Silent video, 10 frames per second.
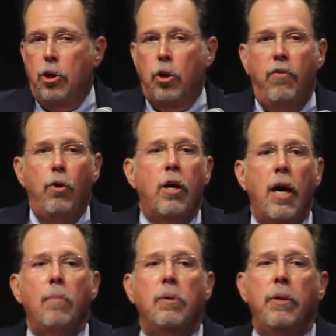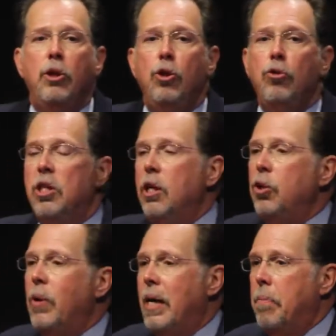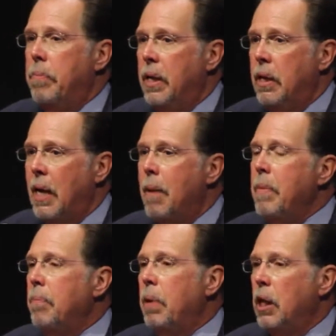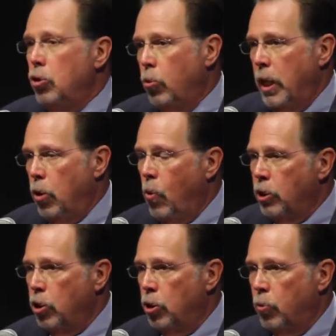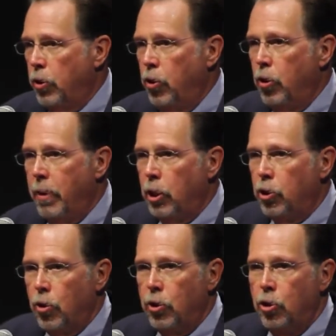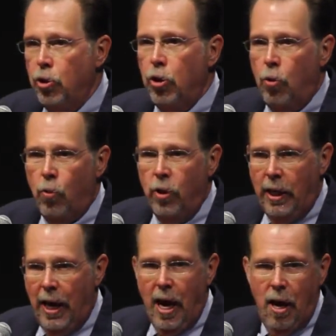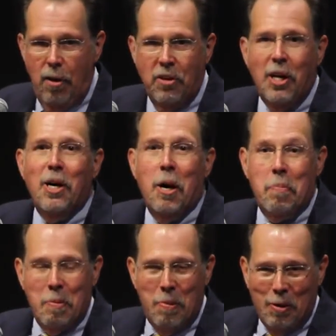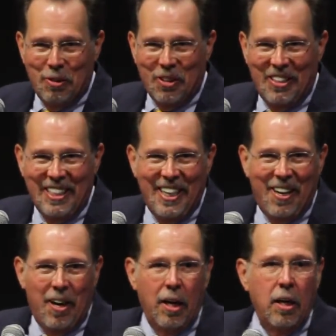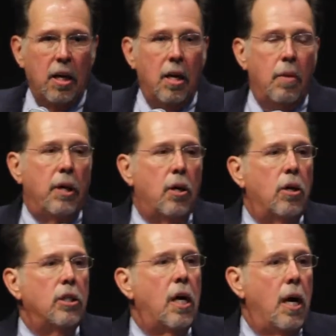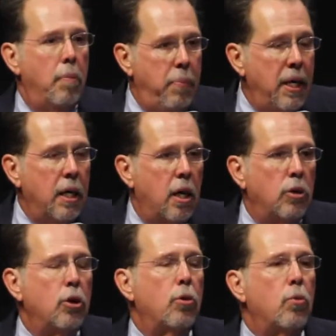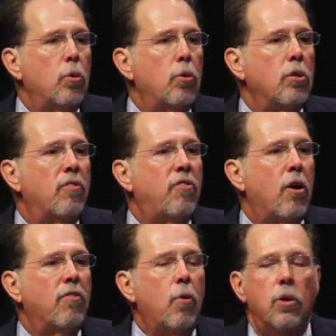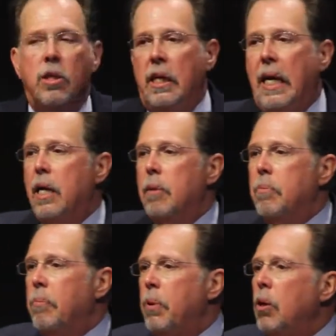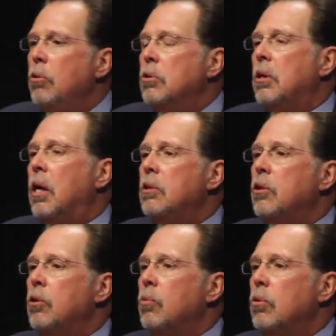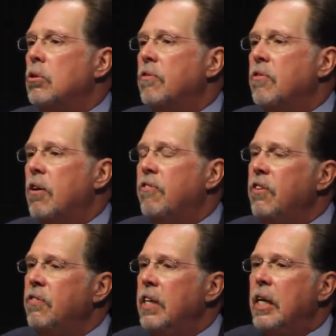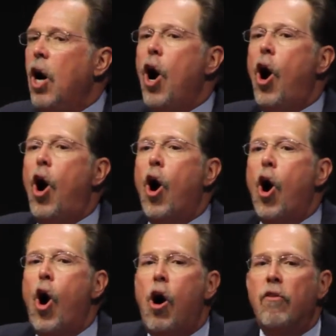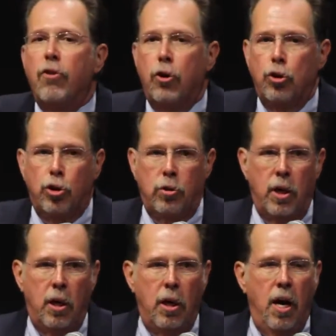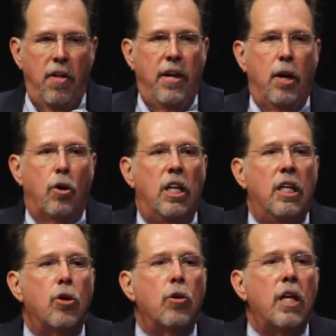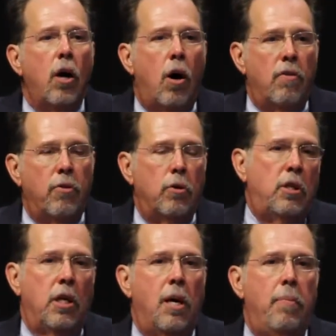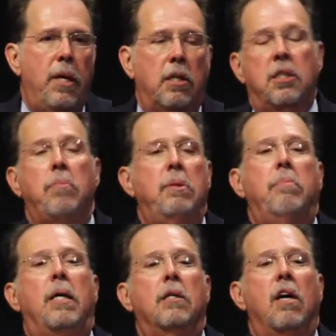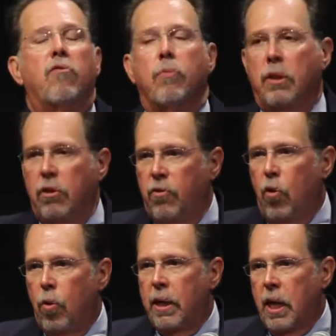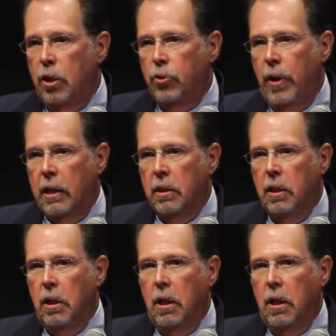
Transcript: So if you came to me and you said you had a bid, I may play 20 questions with you to make sure that you don't really have a proposal, all right? Because a bid under the rules of FAR 14 and a proposal under the rules of FAR 15 are offers. They are literally offers that can be accepted by the government to form a contract.